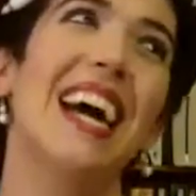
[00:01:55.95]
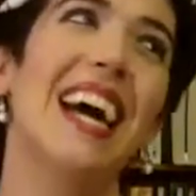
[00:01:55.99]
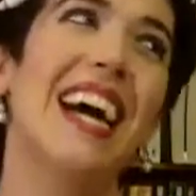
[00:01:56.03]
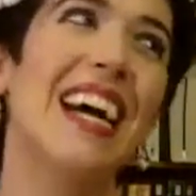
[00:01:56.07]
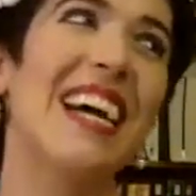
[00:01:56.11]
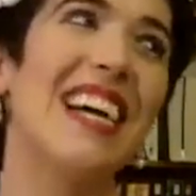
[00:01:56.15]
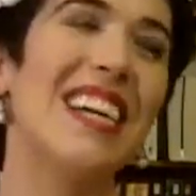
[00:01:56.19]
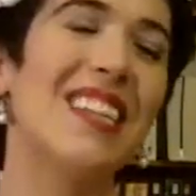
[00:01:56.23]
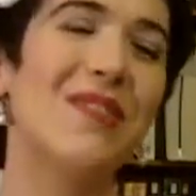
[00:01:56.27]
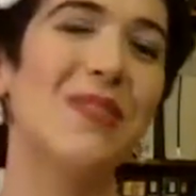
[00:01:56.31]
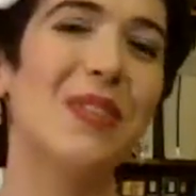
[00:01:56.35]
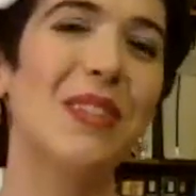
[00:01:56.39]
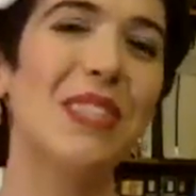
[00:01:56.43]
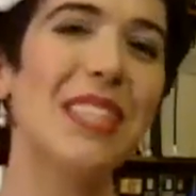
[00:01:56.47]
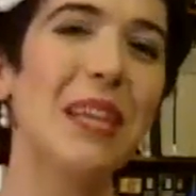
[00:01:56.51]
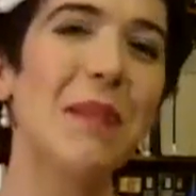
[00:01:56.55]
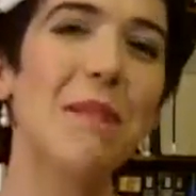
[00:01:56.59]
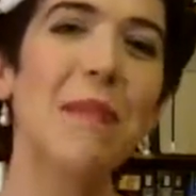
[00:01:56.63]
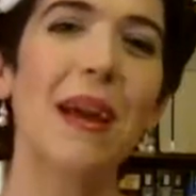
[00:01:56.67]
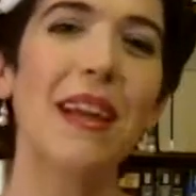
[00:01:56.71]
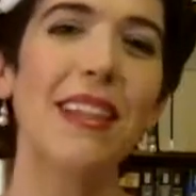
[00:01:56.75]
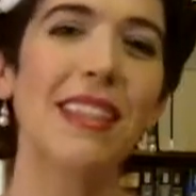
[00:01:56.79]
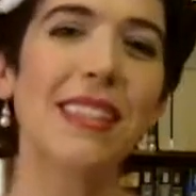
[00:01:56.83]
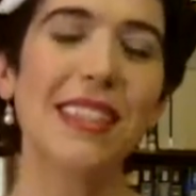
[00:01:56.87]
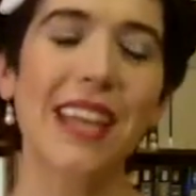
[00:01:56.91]
And once I
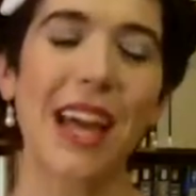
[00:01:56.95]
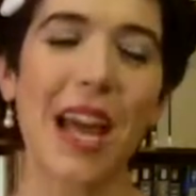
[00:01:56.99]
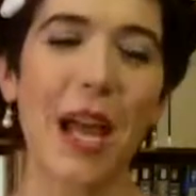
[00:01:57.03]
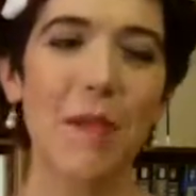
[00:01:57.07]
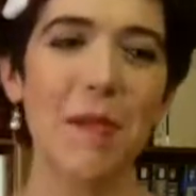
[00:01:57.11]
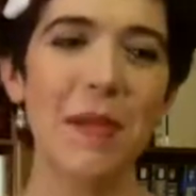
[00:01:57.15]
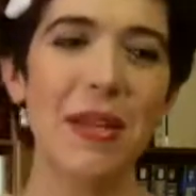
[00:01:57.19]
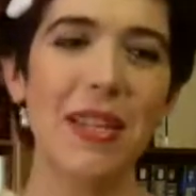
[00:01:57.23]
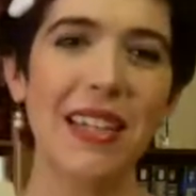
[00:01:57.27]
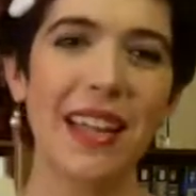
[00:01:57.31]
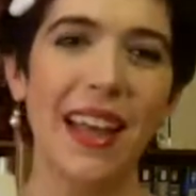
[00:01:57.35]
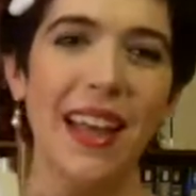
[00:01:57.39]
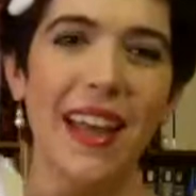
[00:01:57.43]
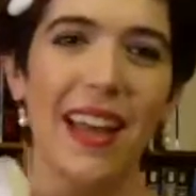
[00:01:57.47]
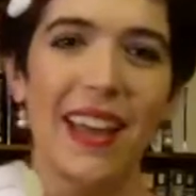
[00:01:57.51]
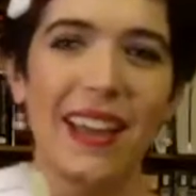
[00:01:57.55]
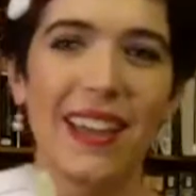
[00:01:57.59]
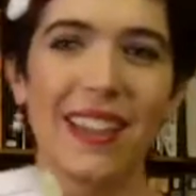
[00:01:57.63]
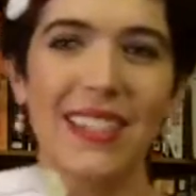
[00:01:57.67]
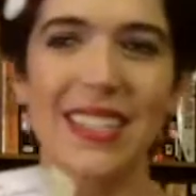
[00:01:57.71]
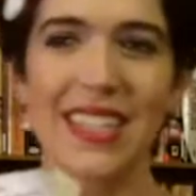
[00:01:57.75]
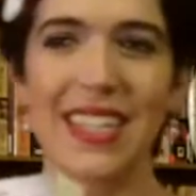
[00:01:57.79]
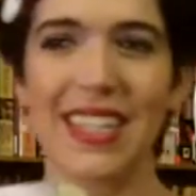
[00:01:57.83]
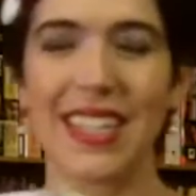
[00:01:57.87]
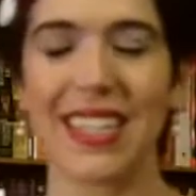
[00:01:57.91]
met Simon
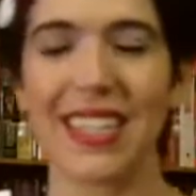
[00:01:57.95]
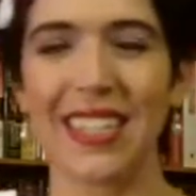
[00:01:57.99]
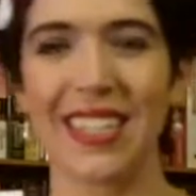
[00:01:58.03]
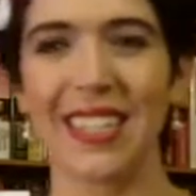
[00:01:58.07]
and